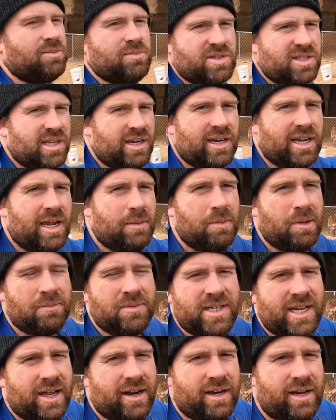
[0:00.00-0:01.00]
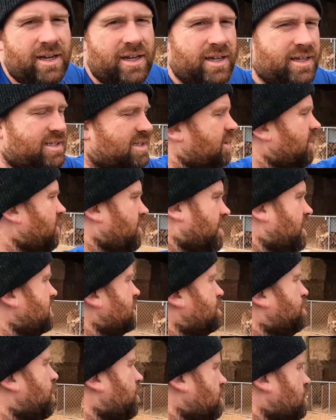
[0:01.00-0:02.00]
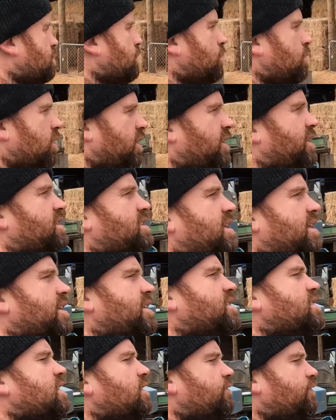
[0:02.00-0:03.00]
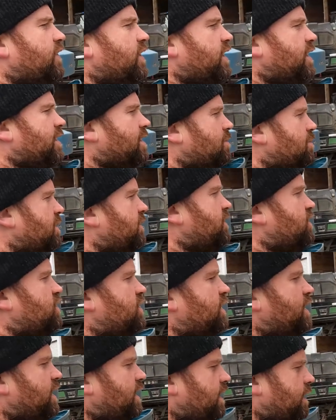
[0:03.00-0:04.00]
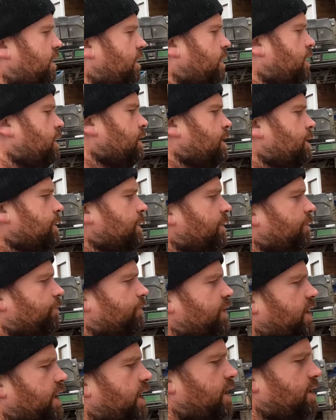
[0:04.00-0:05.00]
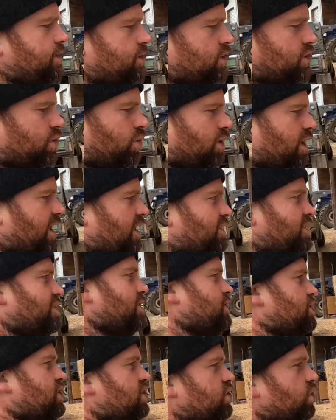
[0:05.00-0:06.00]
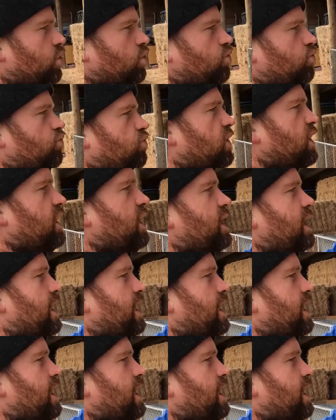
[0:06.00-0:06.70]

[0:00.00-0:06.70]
I'm just going to keep them down here as long as possible. Like, it's easy feeding them in the shed here. The sawdust is still really